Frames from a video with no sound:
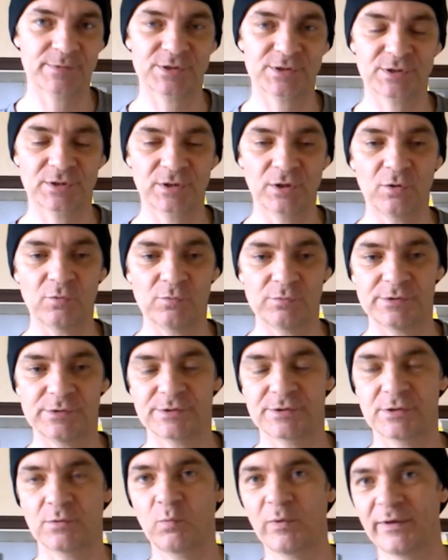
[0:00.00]
so much the cold,
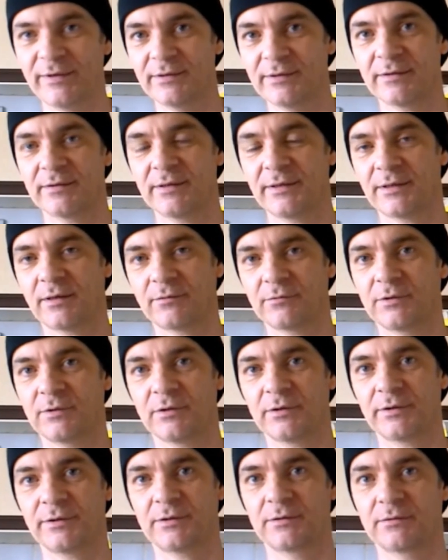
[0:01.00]
it's the wind that they don't
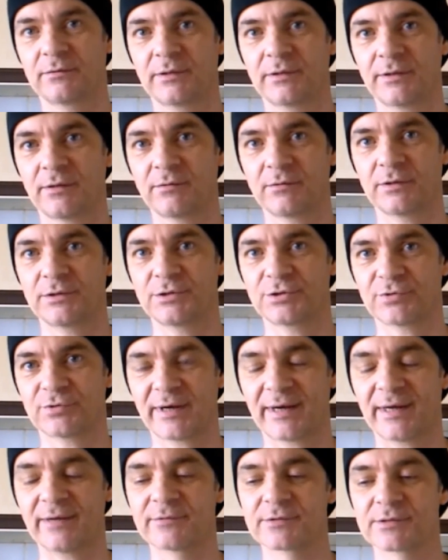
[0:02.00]
like. They don't like
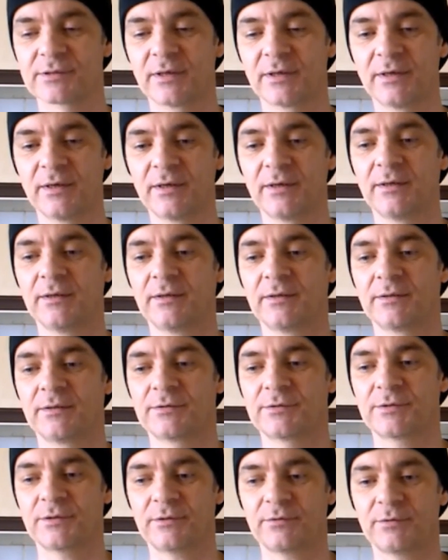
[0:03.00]
drafts.
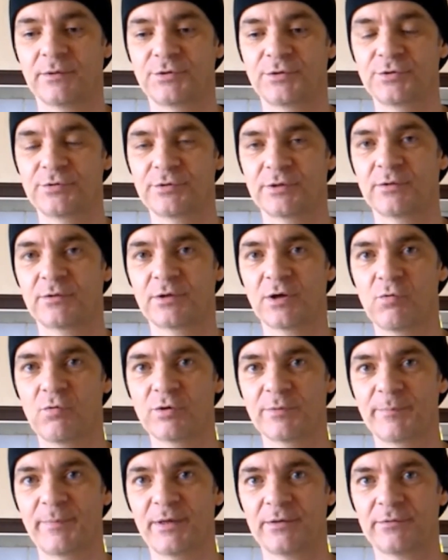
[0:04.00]
So during the
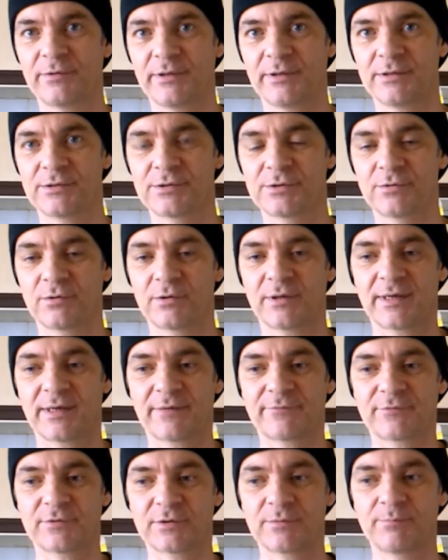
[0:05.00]
colder periods, you're going to
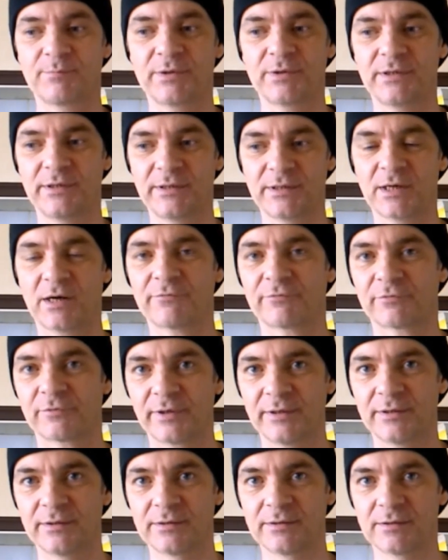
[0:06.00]
have to completely
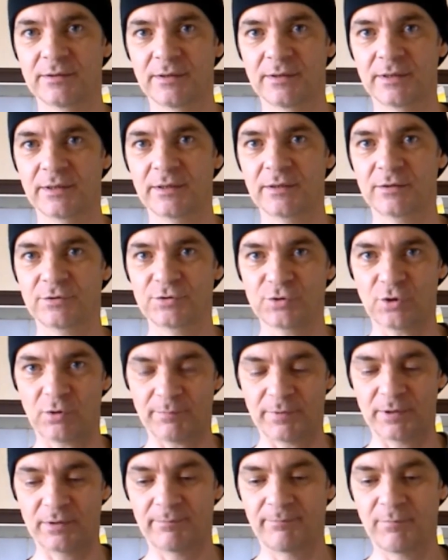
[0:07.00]
cover it,
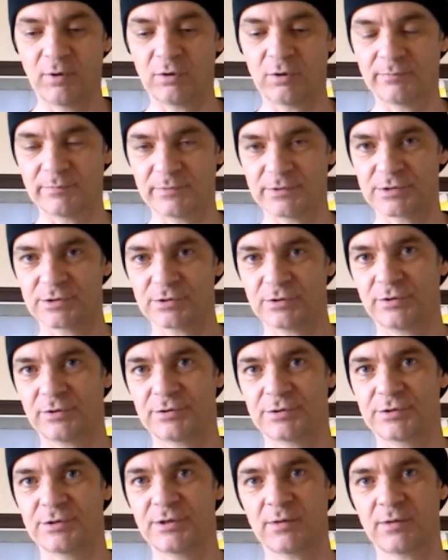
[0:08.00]
top, bottom and
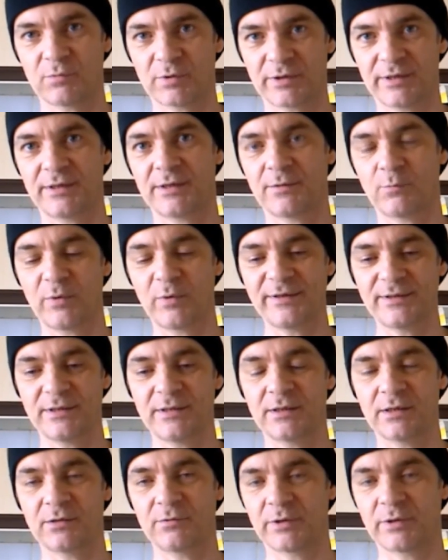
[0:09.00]
sides. You don't want it in a
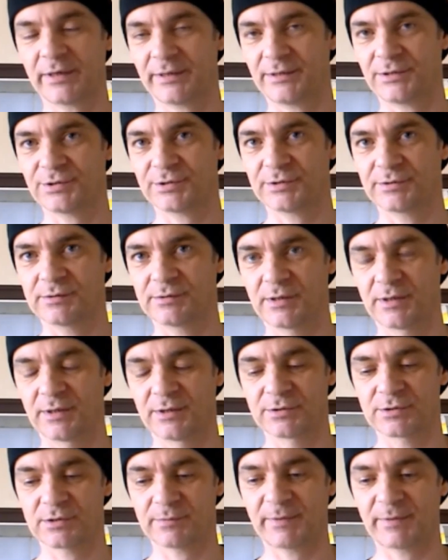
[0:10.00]
windy location,
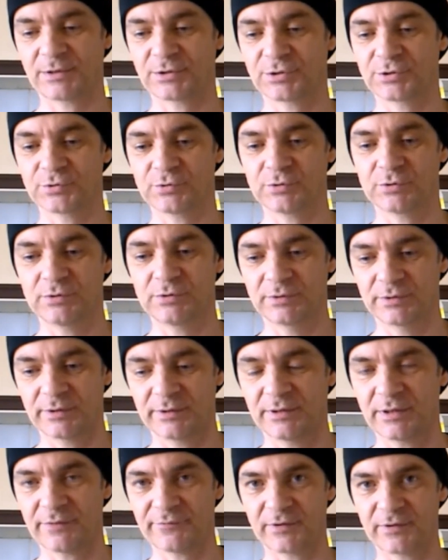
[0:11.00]
so make sure
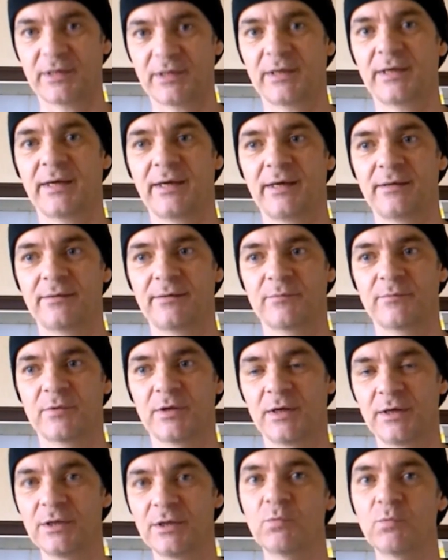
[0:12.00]
that nothing can get in.
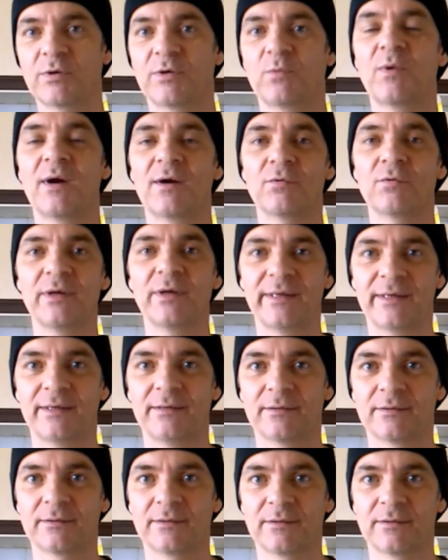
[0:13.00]
You want it well
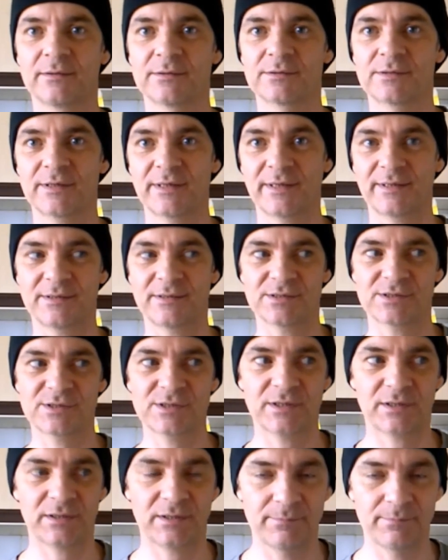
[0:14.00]
lit so they can
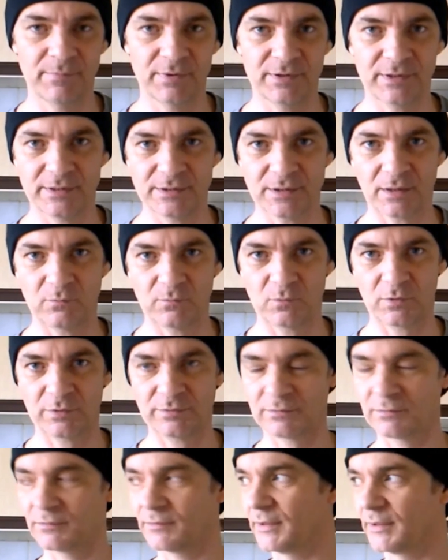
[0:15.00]
see, but they don't
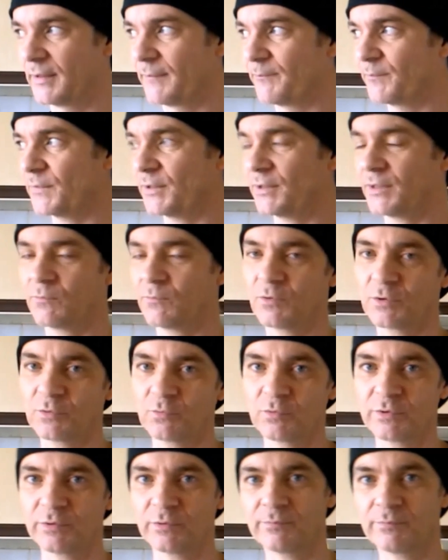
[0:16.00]
want they don't want
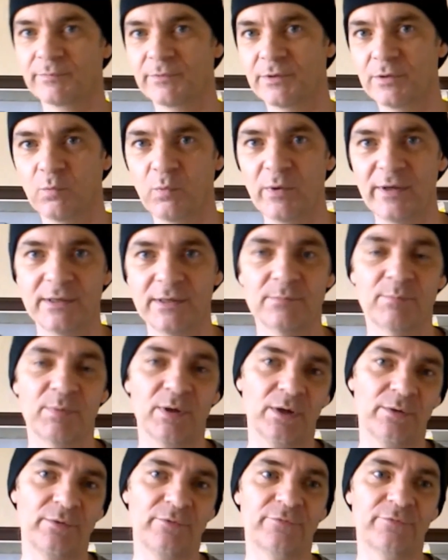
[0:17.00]
all the, the wind
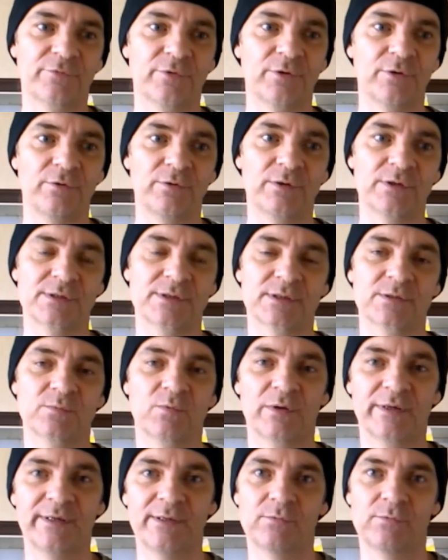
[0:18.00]
blown through because
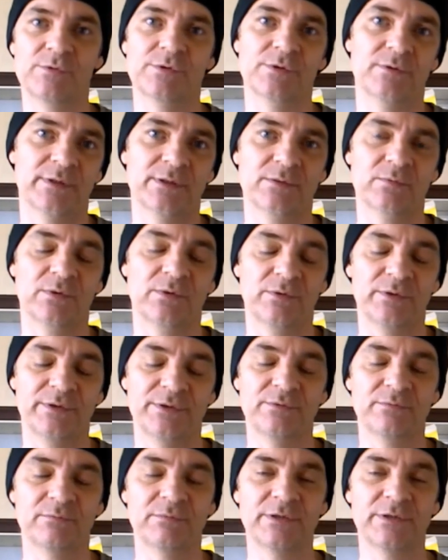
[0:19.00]
that's what kills. That's what
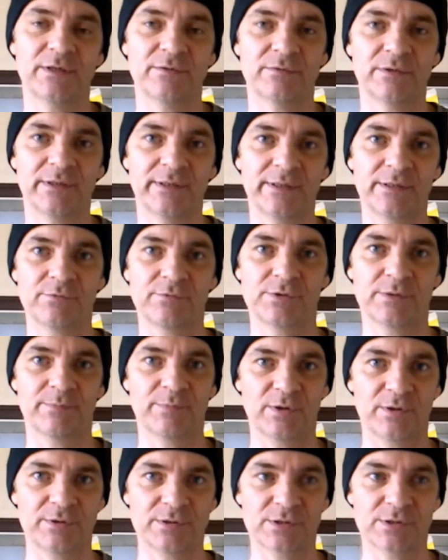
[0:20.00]
generally kills the
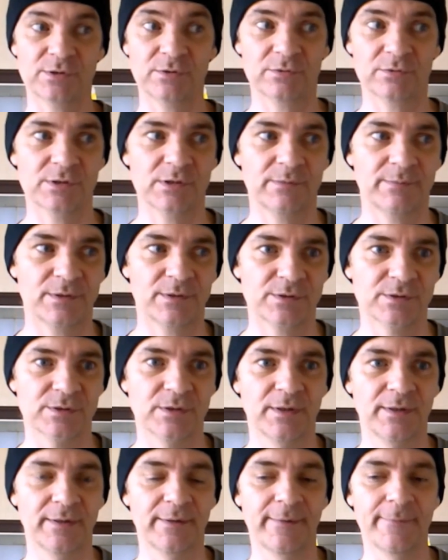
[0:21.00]
birds. It's not so much
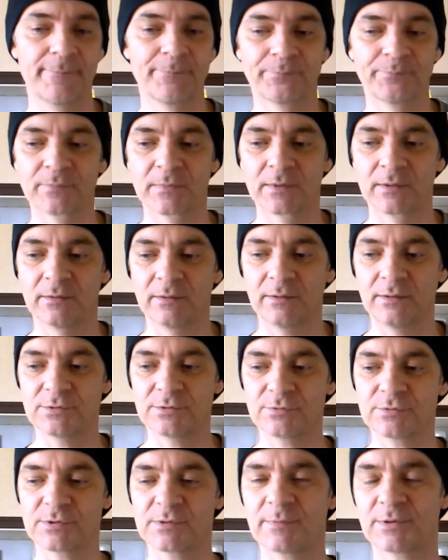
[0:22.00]

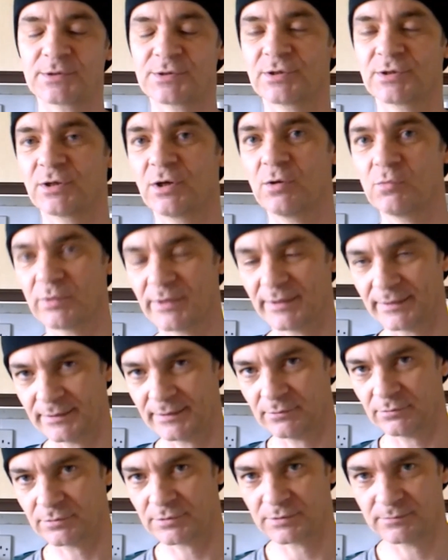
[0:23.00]
it's not so much the cold that
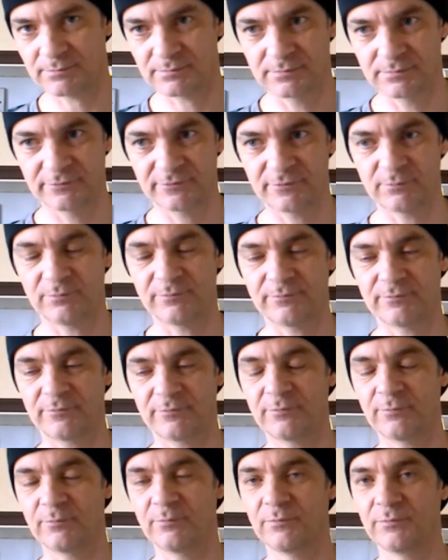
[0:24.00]
kills them. From
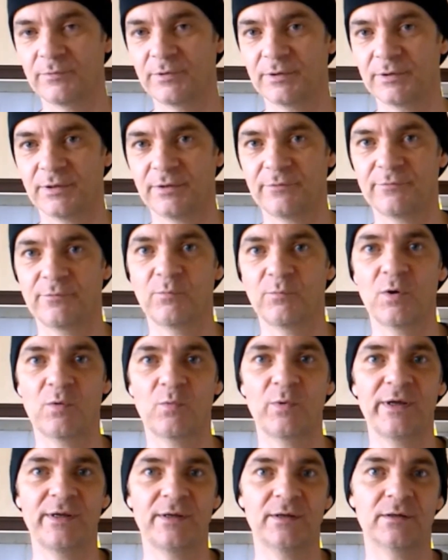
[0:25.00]
you know, from
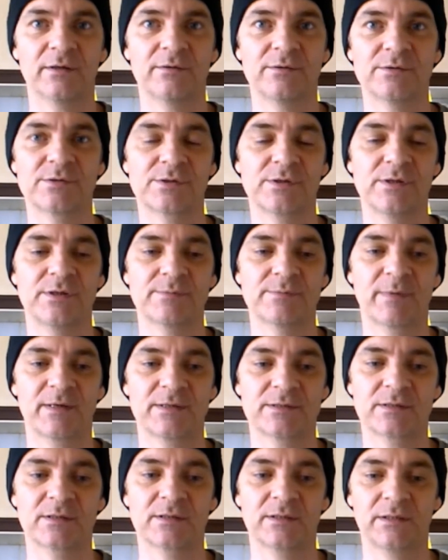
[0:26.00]
what we know, it's
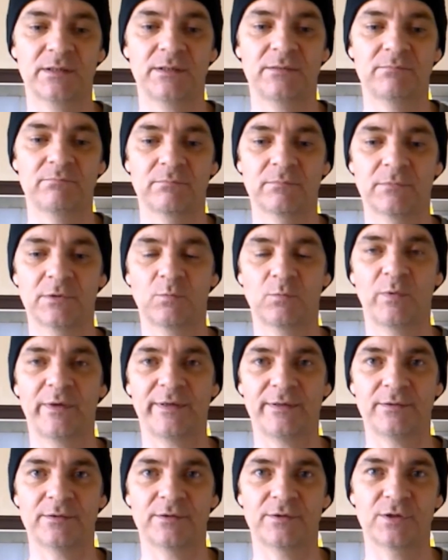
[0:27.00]
basically the
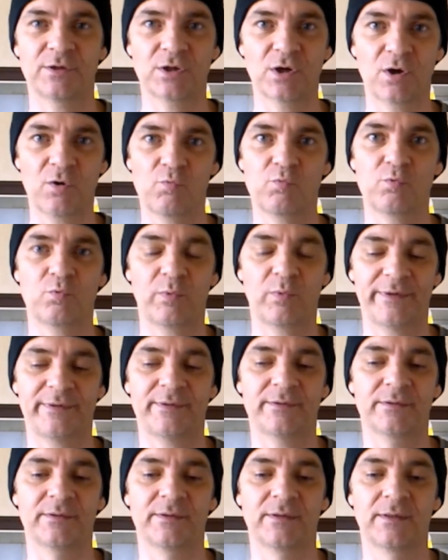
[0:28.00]
wind, the cold
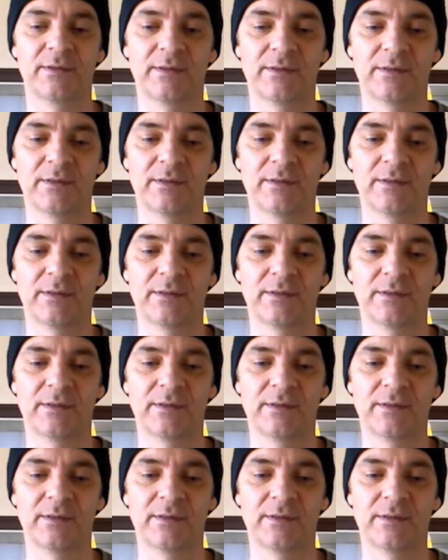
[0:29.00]
wind.